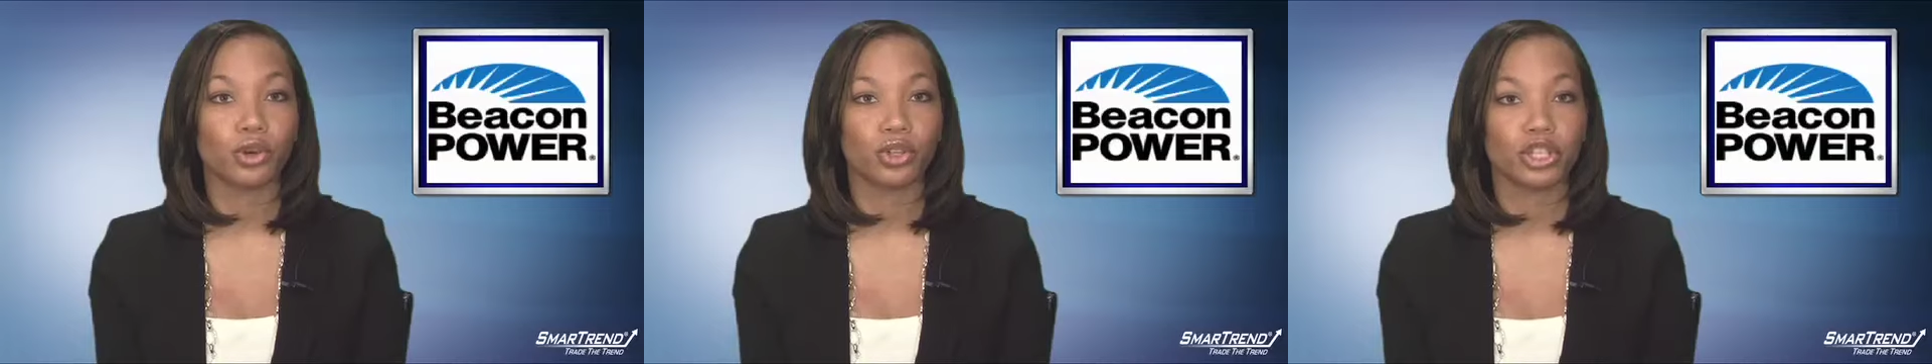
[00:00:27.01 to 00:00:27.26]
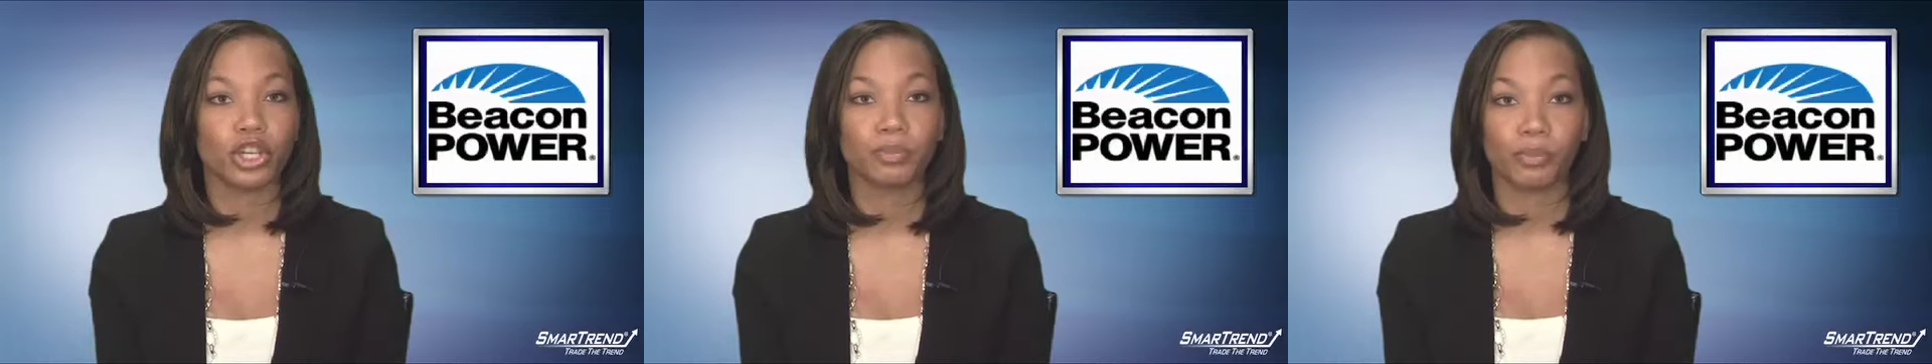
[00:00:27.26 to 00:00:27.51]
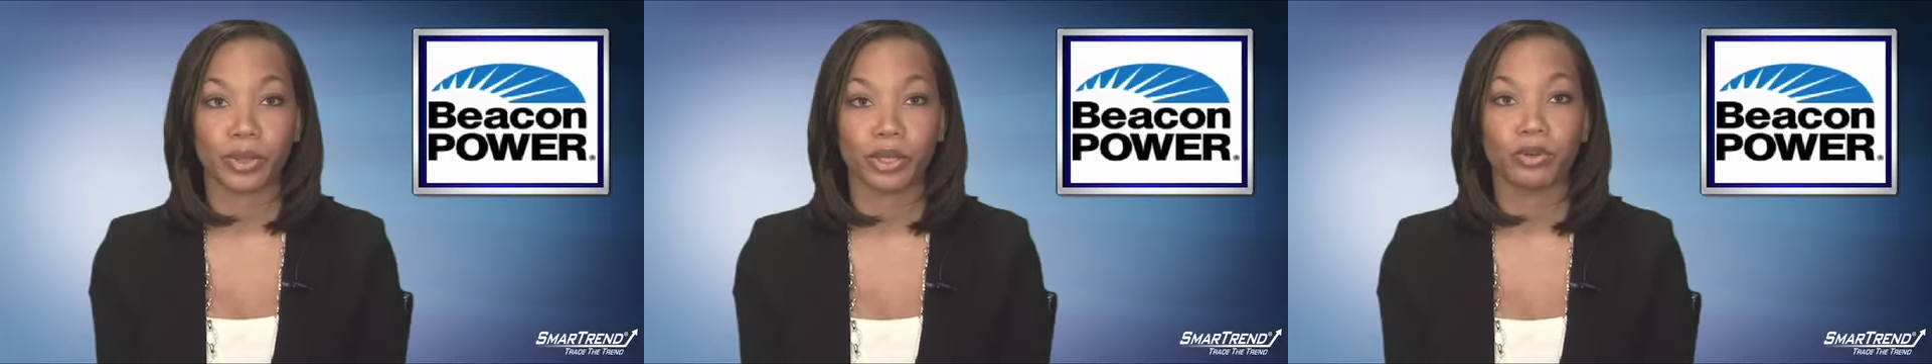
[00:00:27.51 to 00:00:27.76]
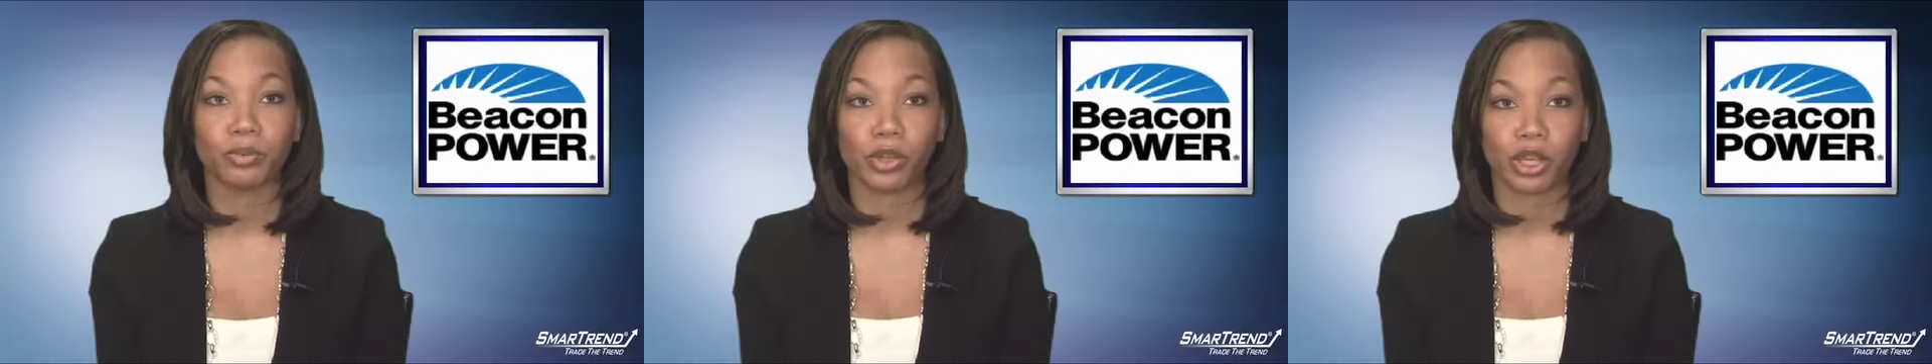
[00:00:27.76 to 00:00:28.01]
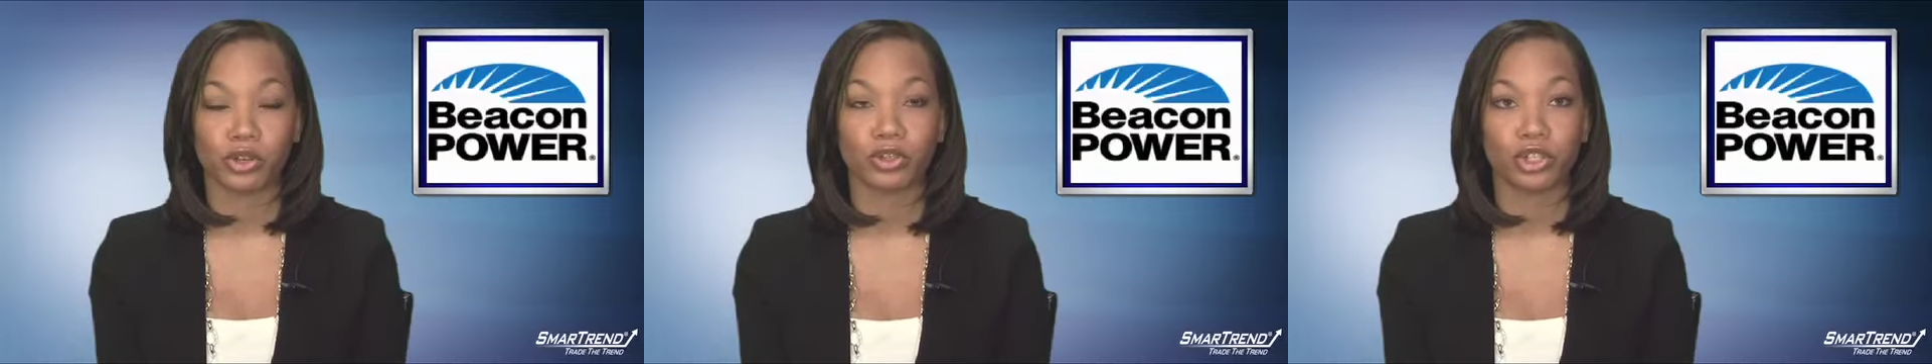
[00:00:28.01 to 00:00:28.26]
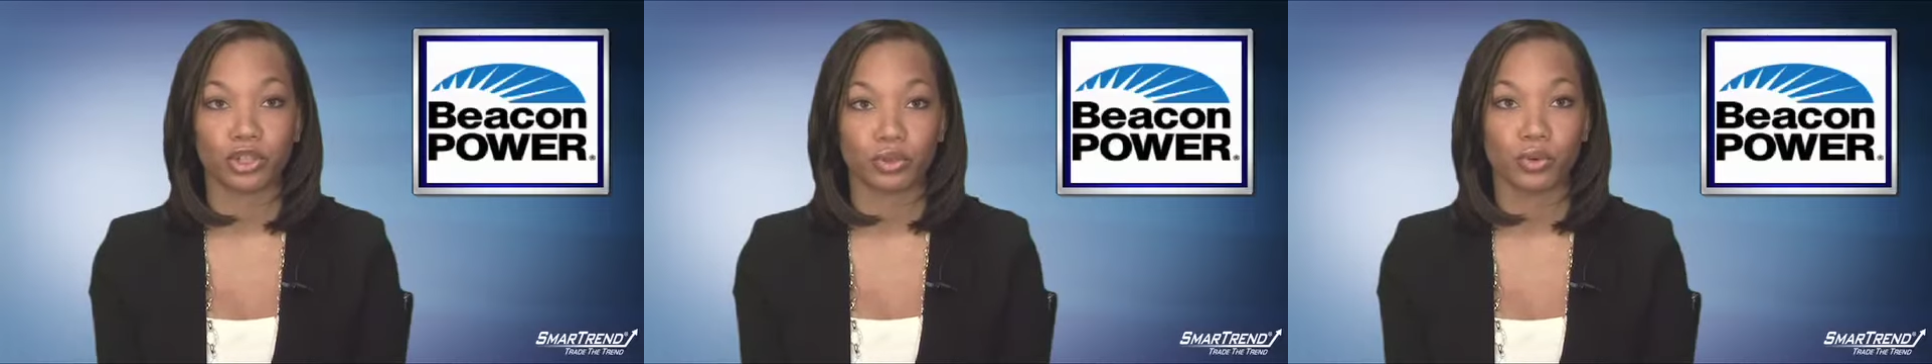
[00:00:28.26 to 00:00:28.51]
merchant built
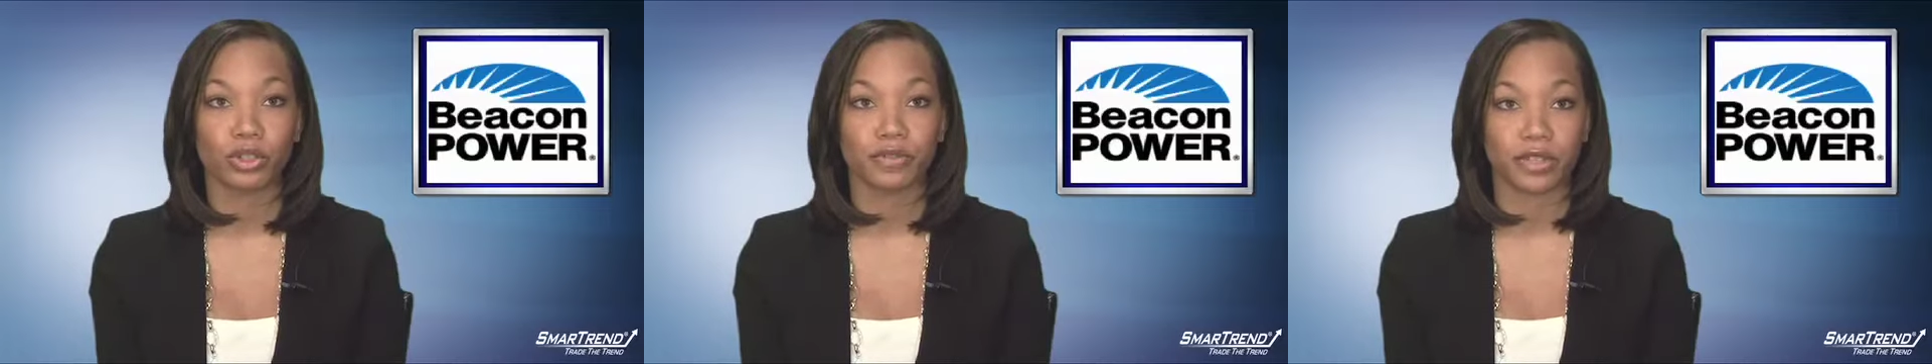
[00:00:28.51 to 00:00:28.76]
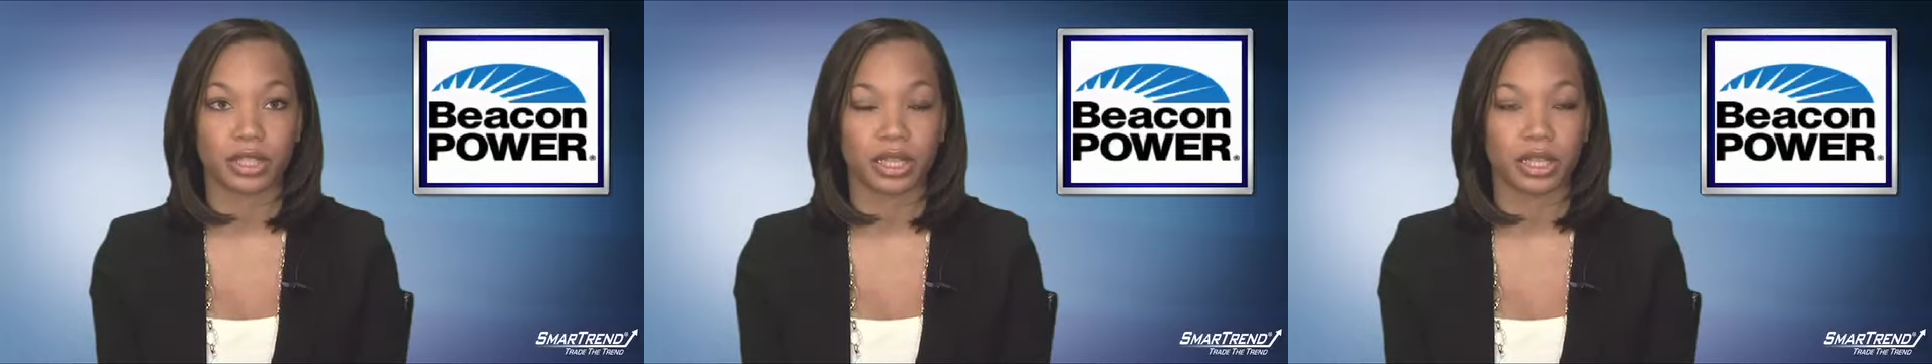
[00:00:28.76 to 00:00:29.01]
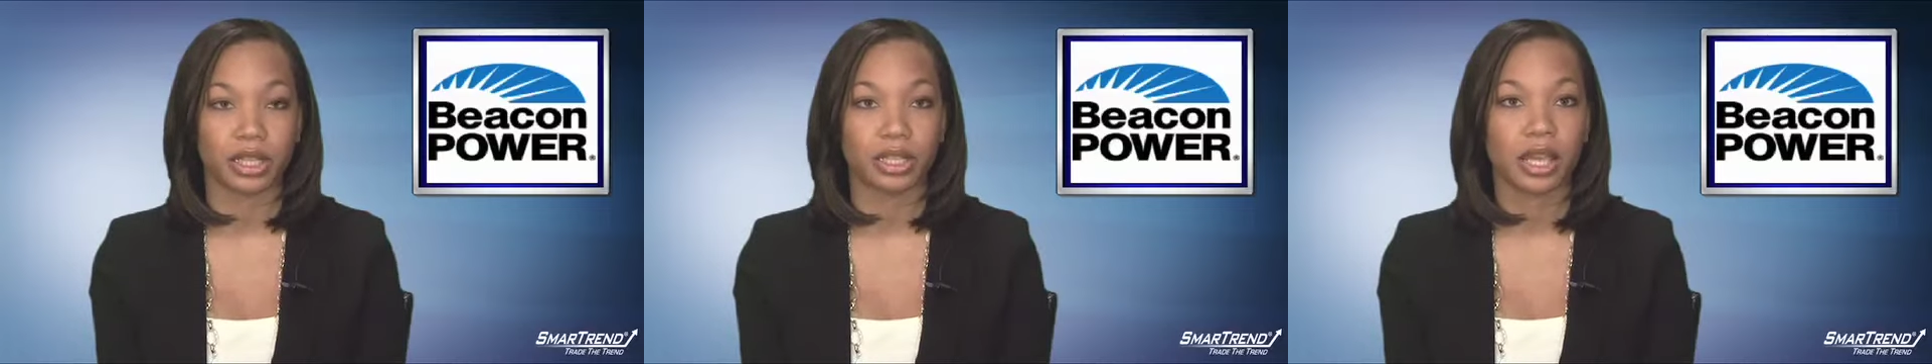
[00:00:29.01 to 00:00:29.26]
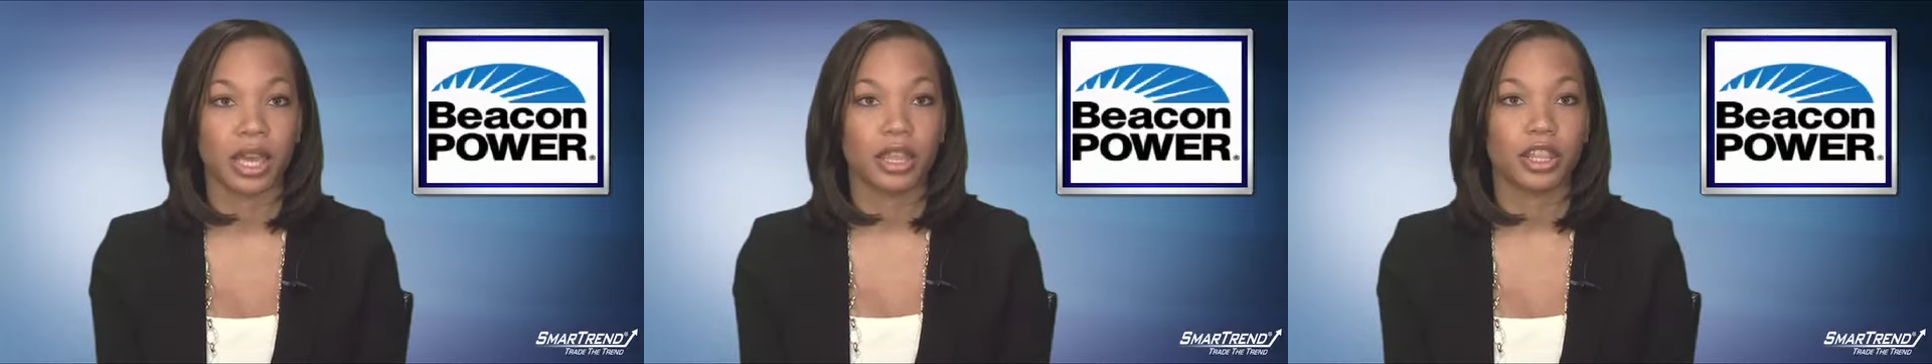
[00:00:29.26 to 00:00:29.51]
energy storage facilities,